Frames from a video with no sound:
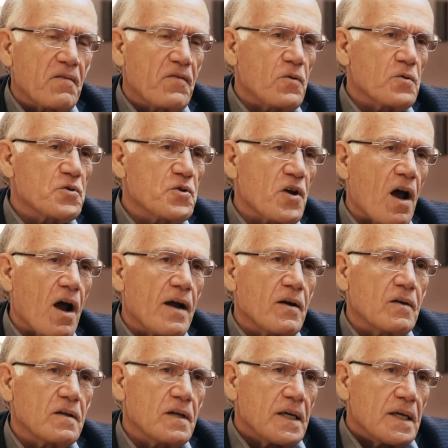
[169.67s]
The first
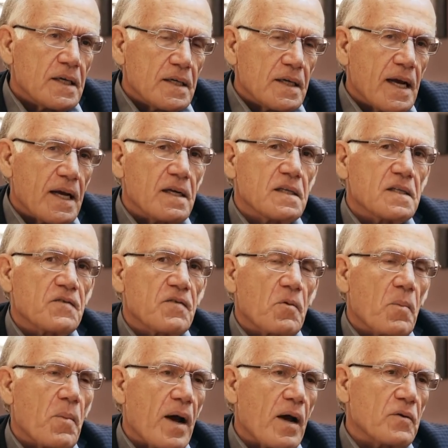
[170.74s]
child is
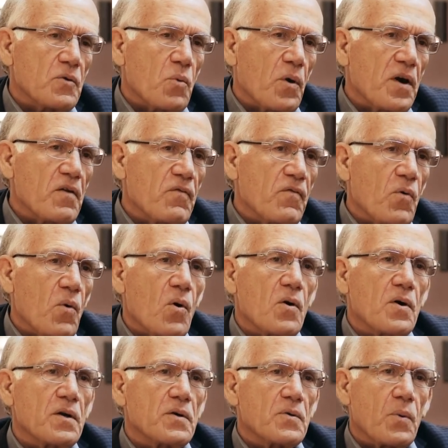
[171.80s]
from about
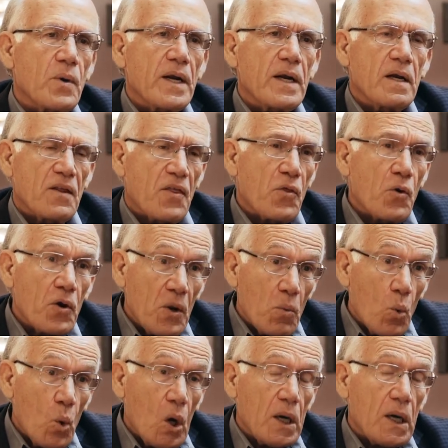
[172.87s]
24 to
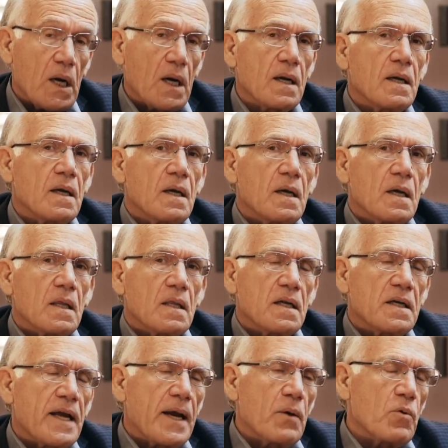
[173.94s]
31. Mm-hmm. The
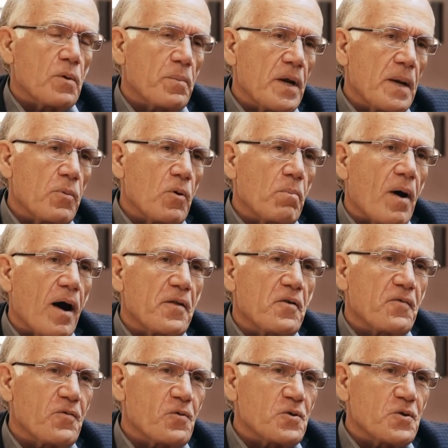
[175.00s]
date when people buy
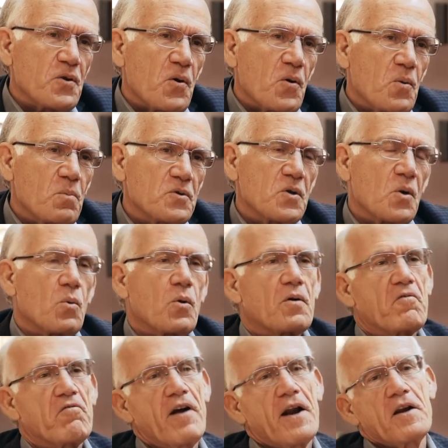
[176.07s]
their first home. So we're
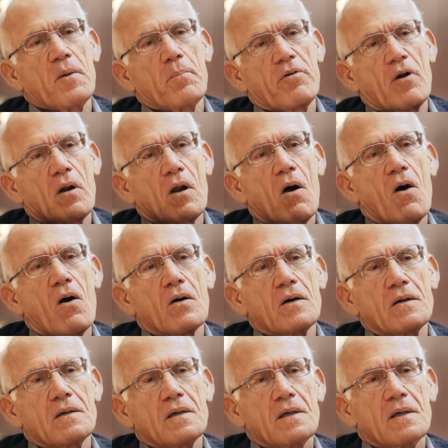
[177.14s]
creating a
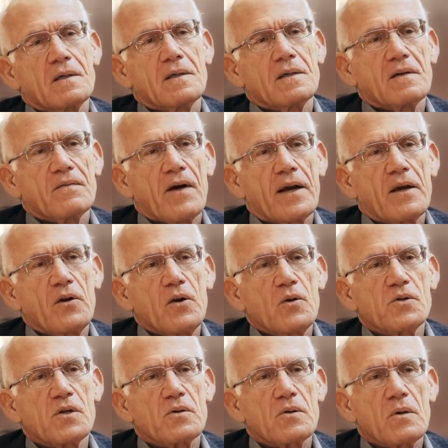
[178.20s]
prolonged, like you
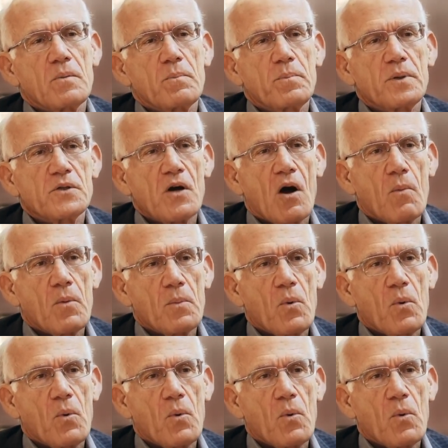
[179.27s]
use the term, pajama